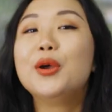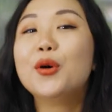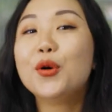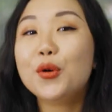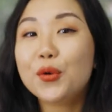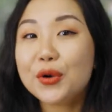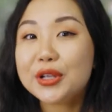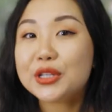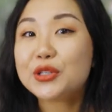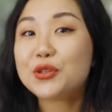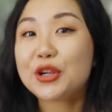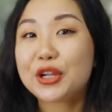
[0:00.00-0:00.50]

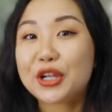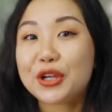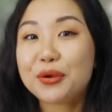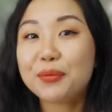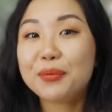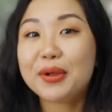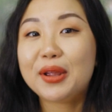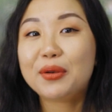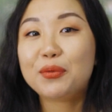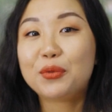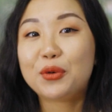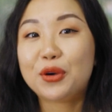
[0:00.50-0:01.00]
always
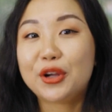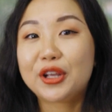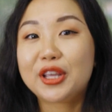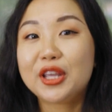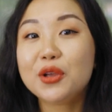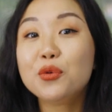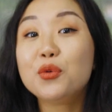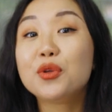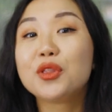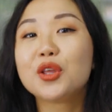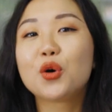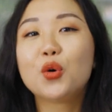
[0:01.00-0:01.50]
recommend
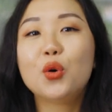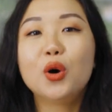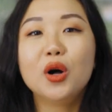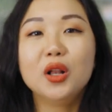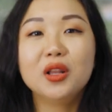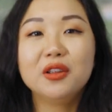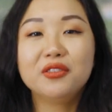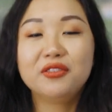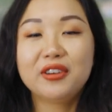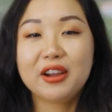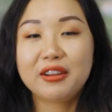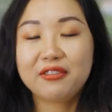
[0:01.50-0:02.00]
working with a
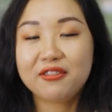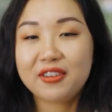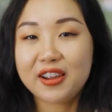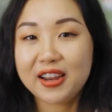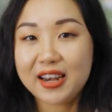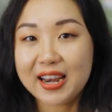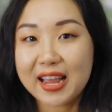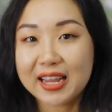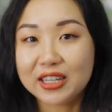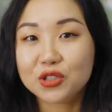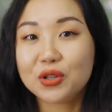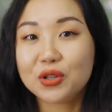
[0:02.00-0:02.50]
qualified
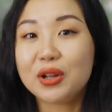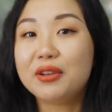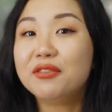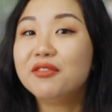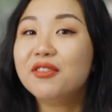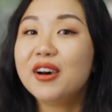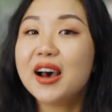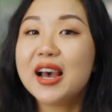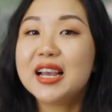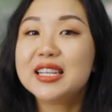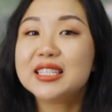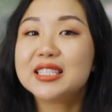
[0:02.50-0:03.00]
financial
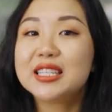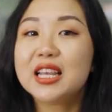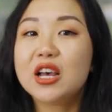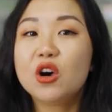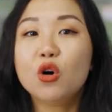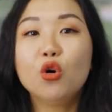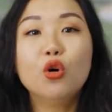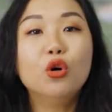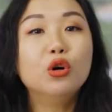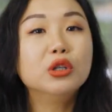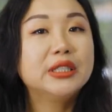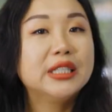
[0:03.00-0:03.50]
advisor
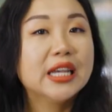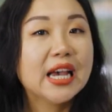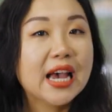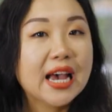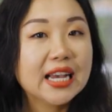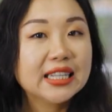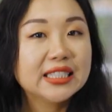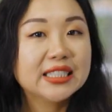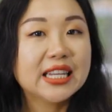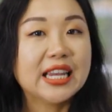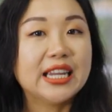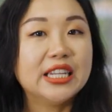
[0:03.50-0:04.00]
or
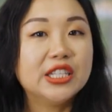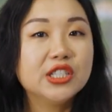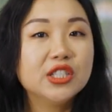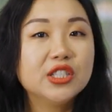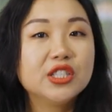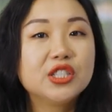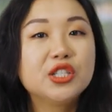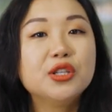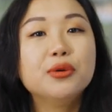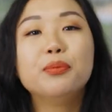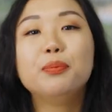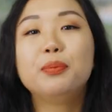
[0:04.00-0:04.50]
tax agent
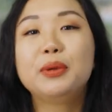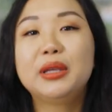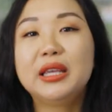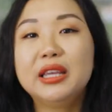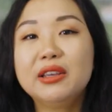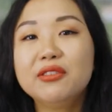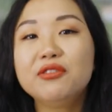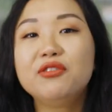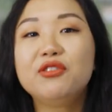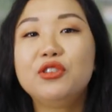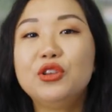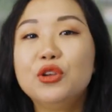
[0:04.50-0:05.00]
to
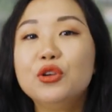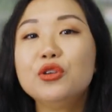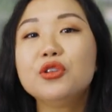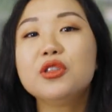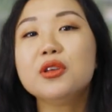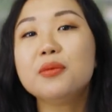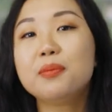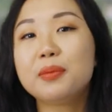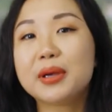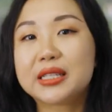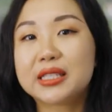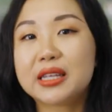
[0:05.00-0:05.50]
give you the
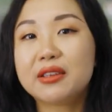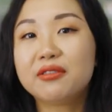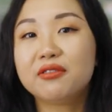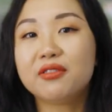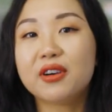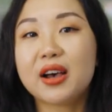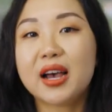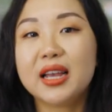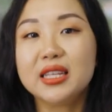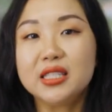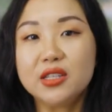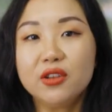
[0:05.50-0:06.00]
best
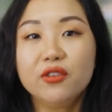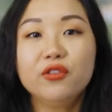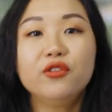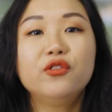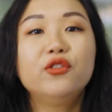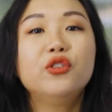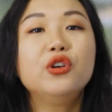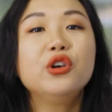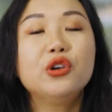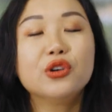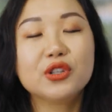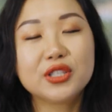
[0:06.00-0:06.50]
advice
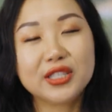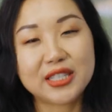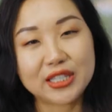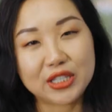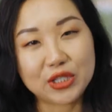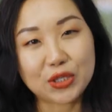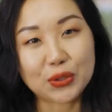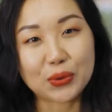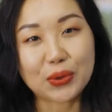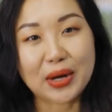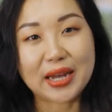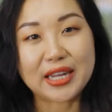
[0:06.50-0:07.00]
for your
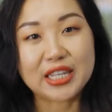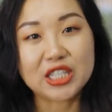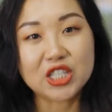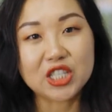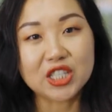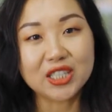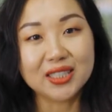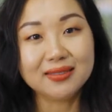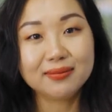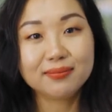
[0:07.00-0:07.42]
situation.